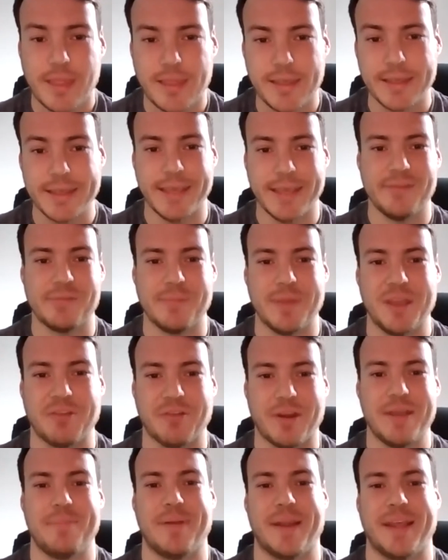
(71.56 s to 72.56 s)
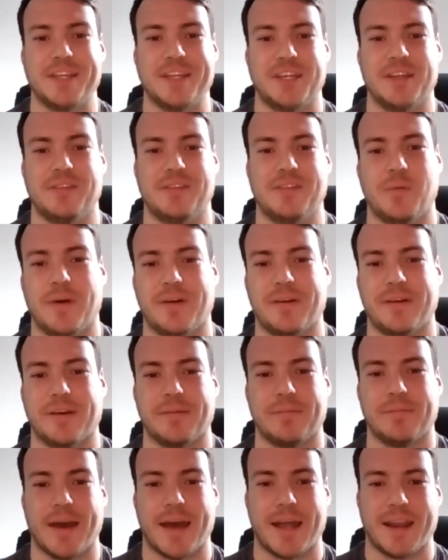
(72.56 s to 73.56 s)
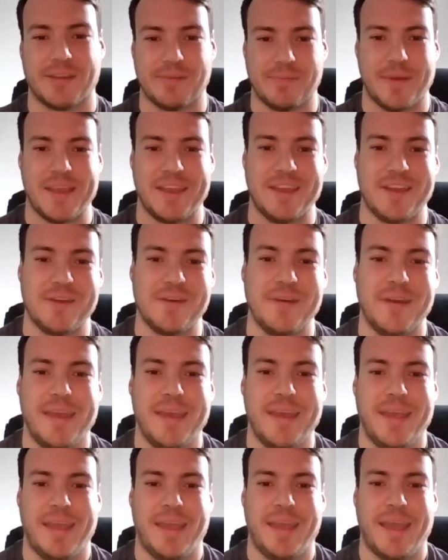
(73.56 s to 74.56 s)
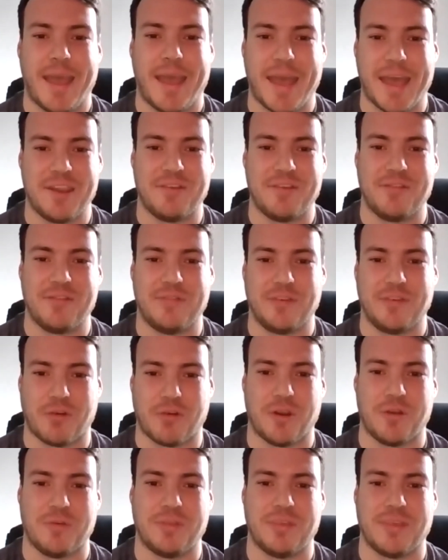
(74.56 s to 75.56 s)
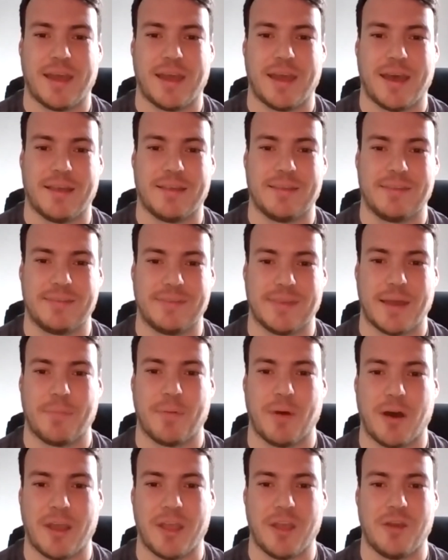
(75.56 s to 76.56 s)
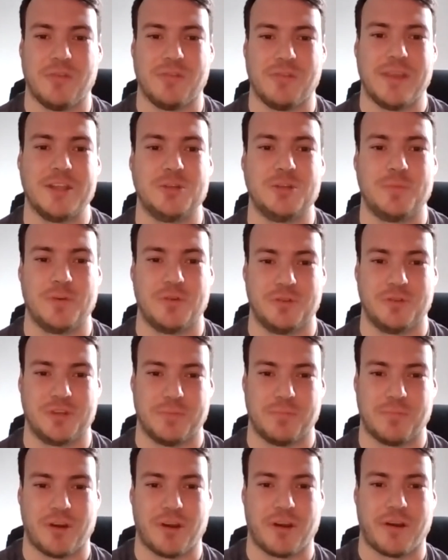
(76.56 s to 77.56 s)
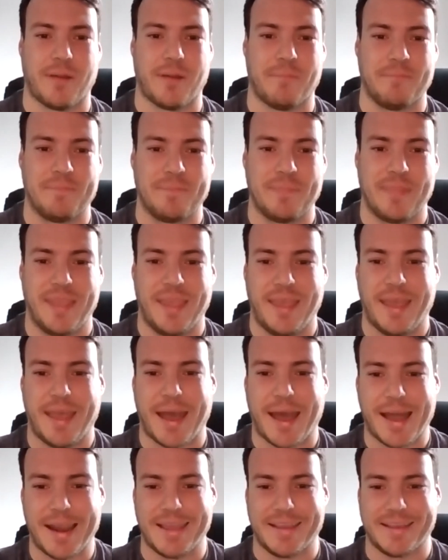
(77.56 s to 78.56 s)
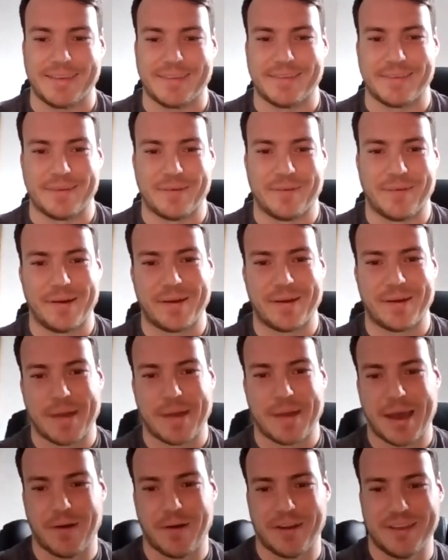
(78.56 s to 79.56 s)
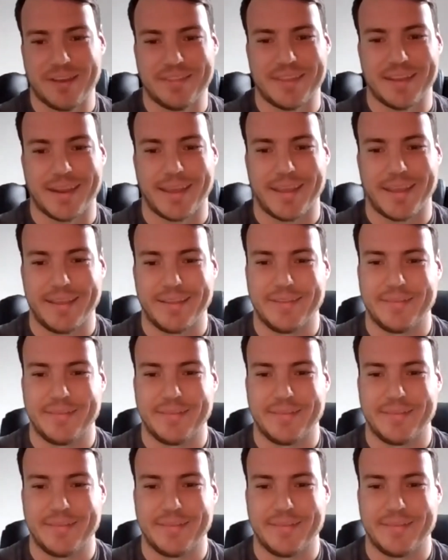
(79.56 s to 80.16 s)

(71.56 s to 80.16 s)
It gives me great pleasure to welcome Alex Begue, Head of Growth at SAP.io's Entrepreneurship Program. Alex, welcome. How are you today?